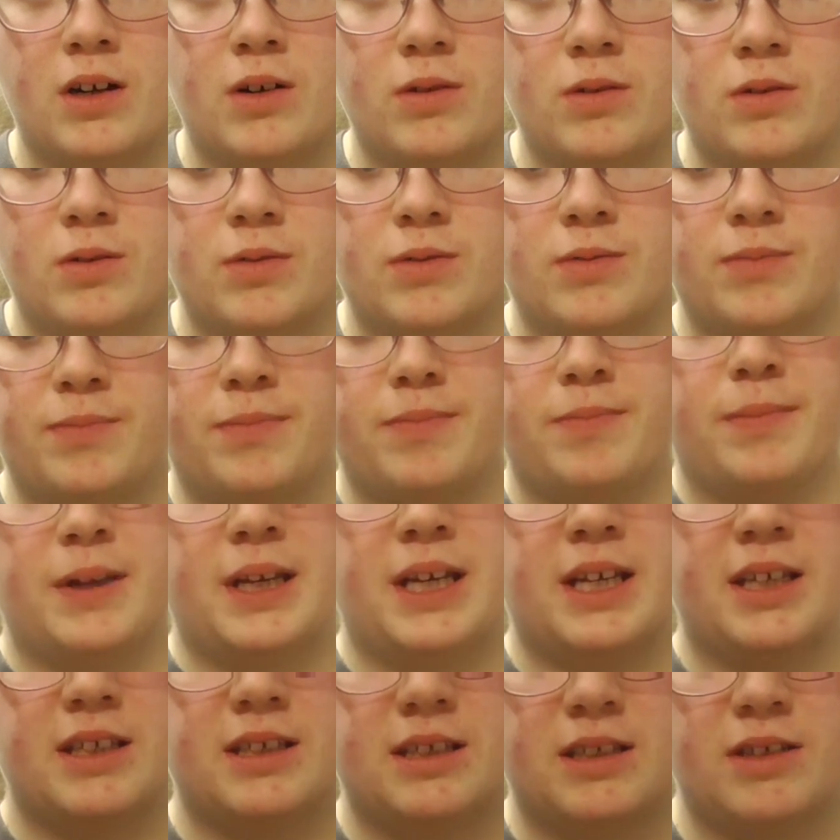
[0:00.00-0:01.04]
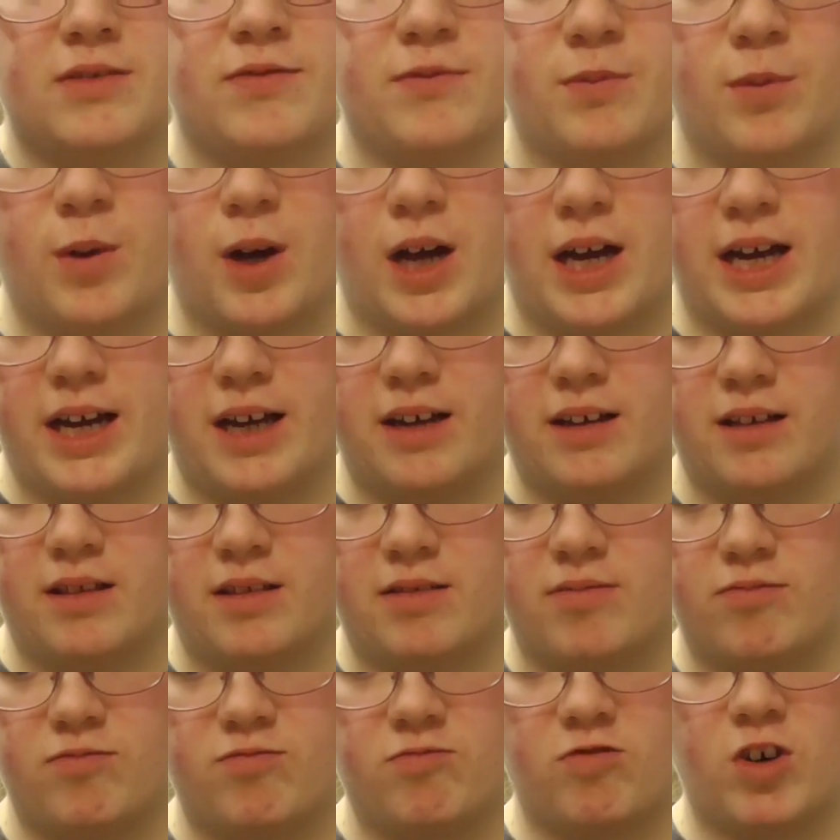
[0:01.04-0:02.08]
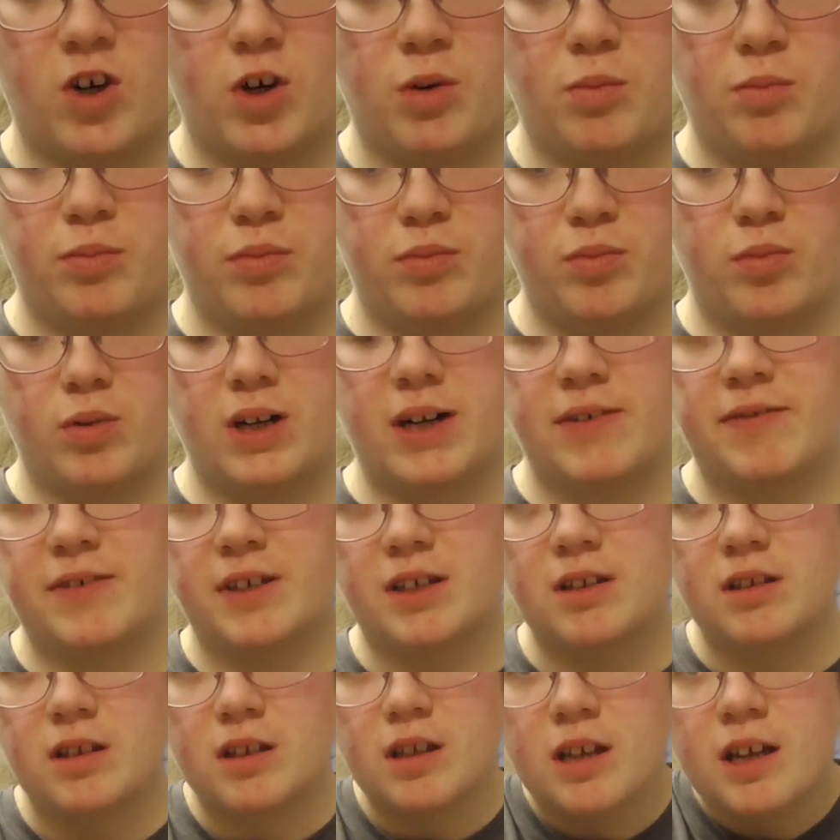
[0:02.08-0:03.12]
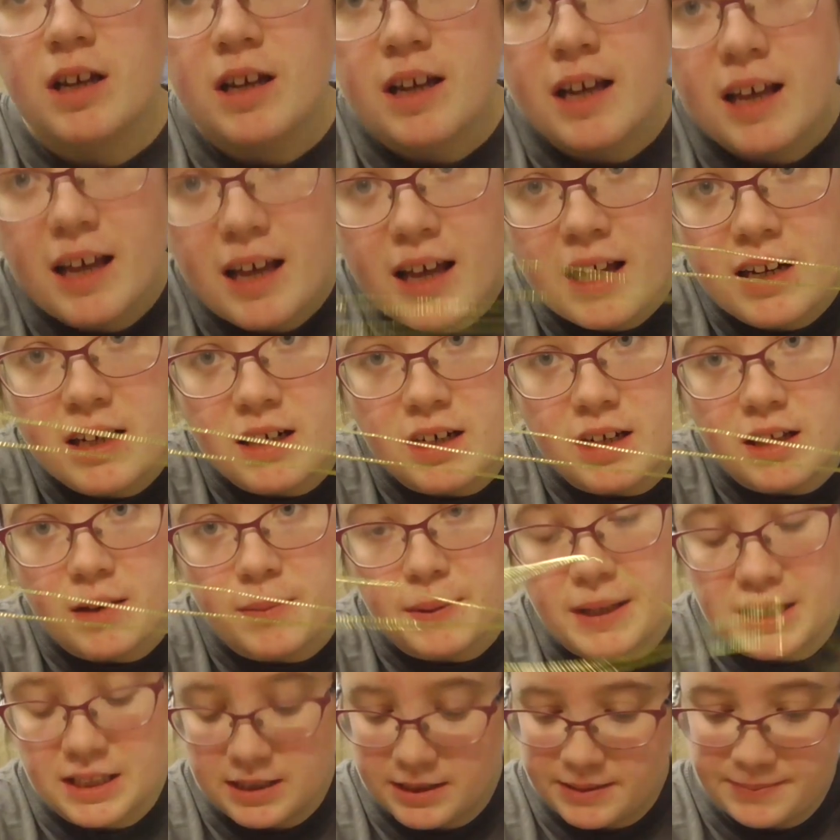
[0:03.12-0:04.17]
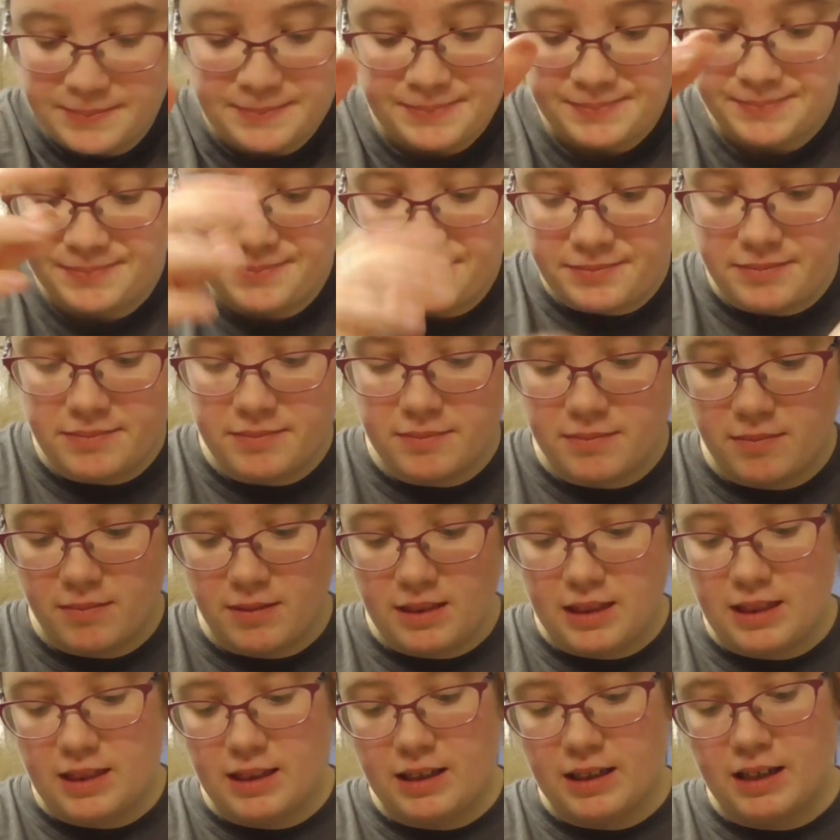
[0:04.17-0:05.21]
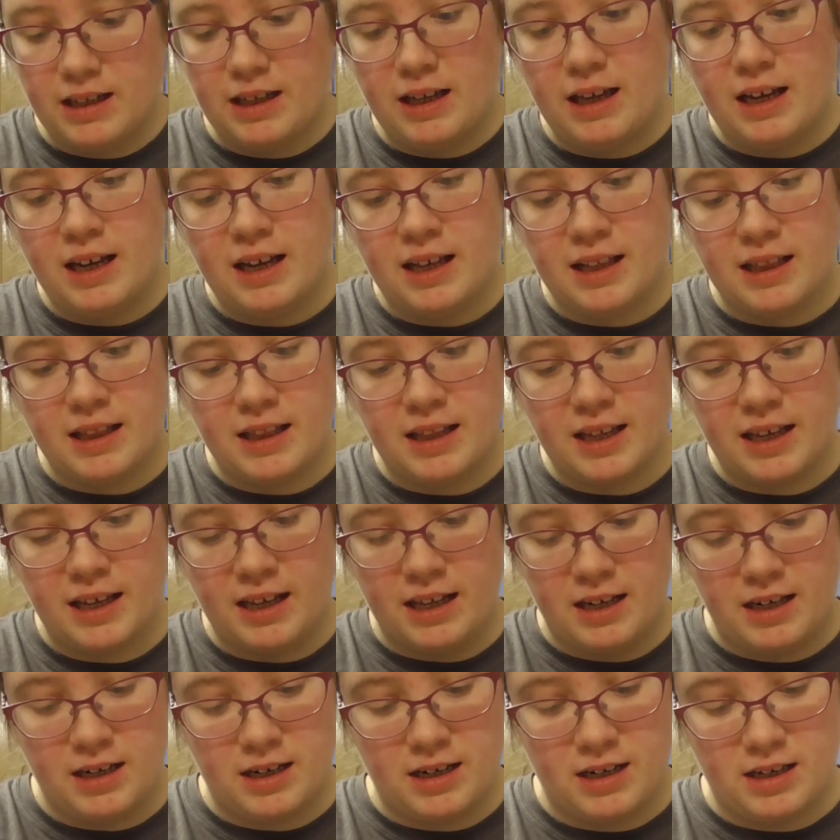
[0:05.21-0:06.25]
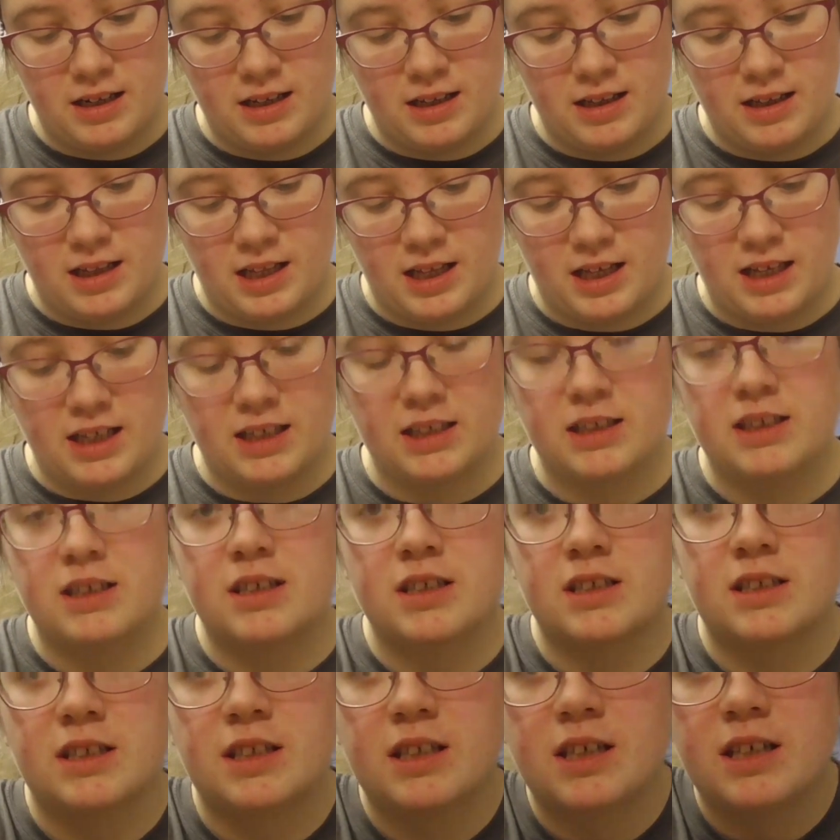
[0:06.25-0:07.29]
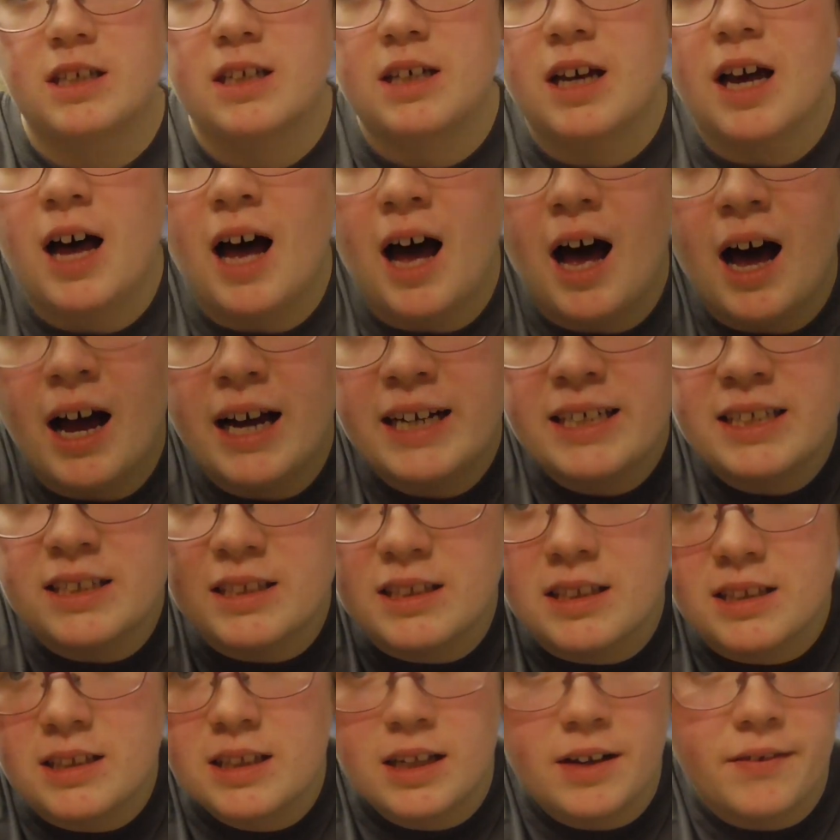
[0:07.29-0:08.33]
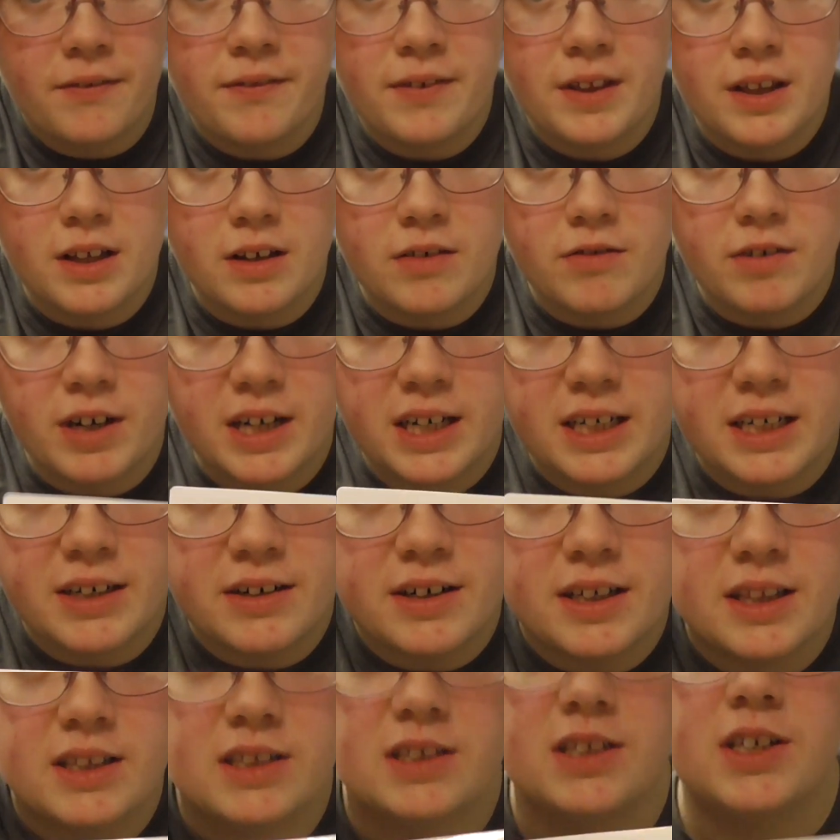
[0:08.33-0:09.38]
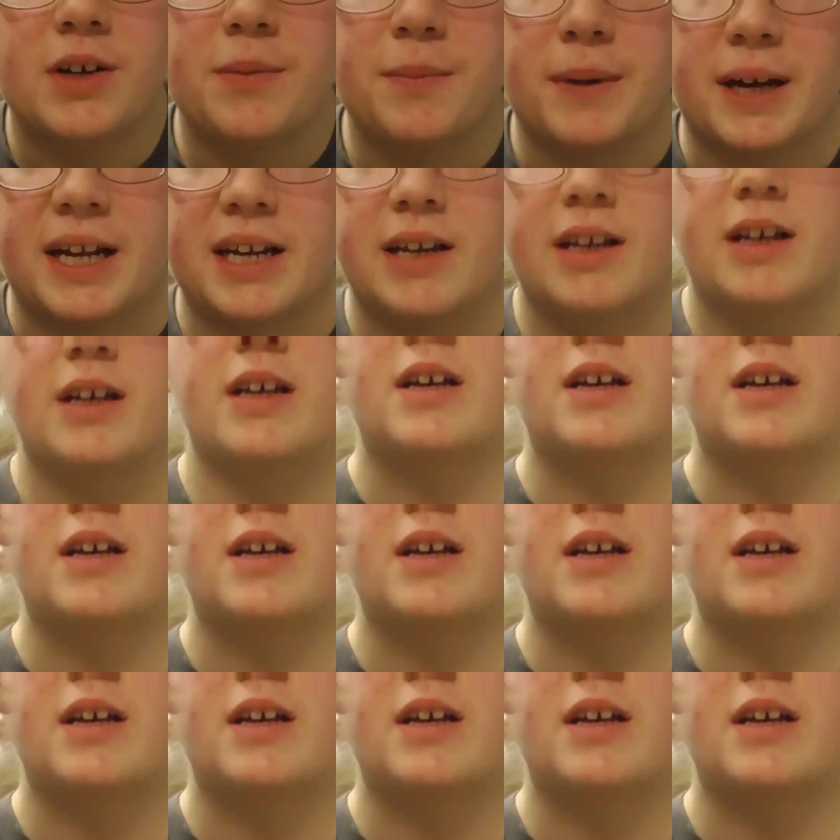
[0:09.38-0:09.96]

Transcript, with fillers: gold piece of wire, rope, whatever, and another piece. And then these are just the eyes and stuff for the reindeer and the snowman.